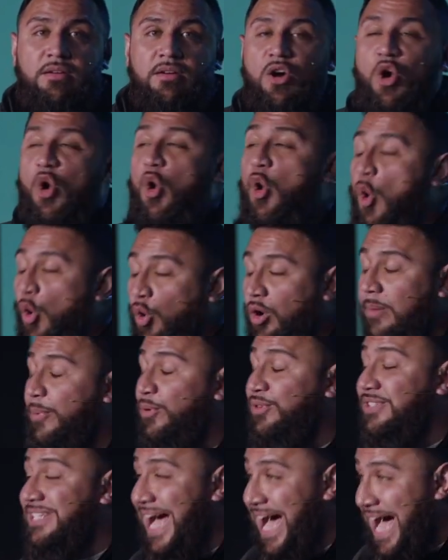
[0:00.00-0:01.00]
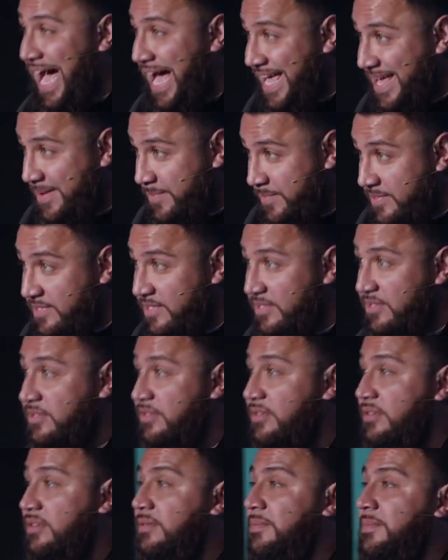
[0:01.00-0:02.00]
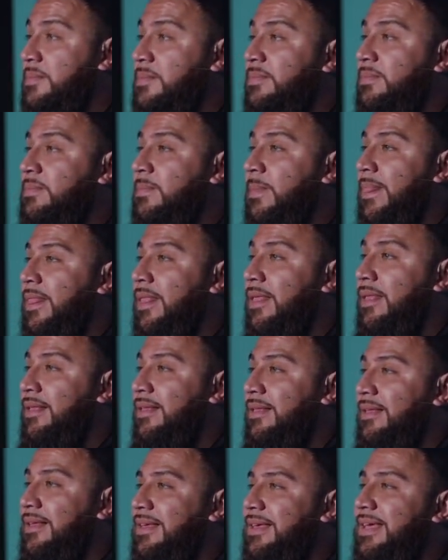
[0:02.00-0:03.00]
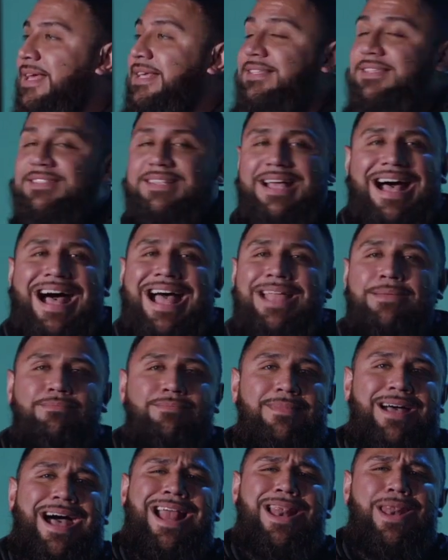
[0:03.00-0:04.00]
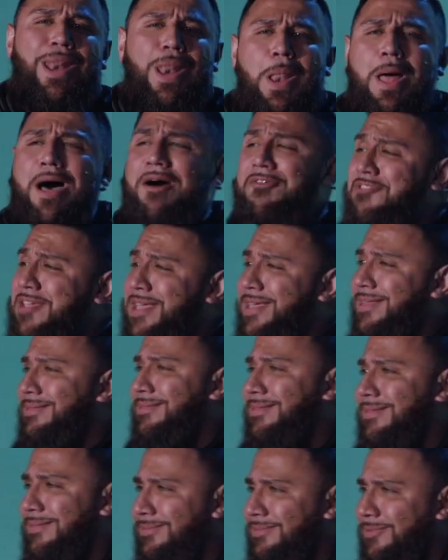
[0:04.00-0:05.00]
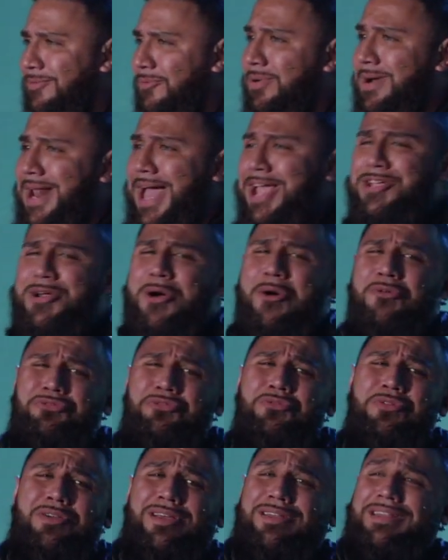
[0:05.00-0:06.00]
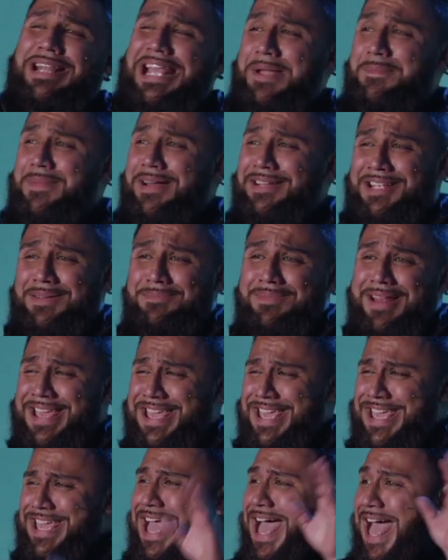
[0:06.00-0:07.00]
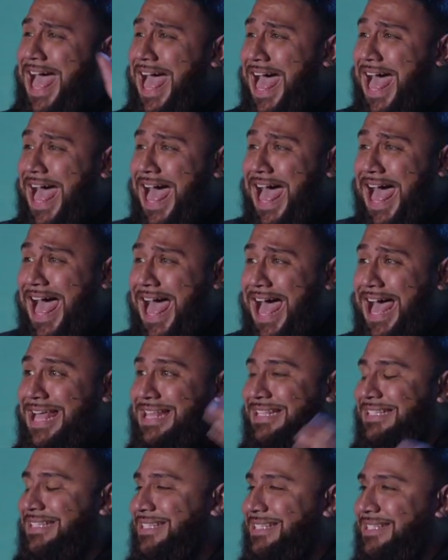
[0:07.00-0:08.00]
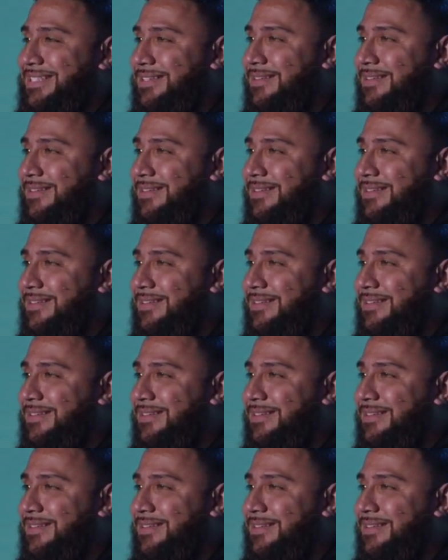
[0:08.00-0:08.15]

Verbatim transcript: horrible times. He says, I, I love it. When I go through calamities, I'm like, yes.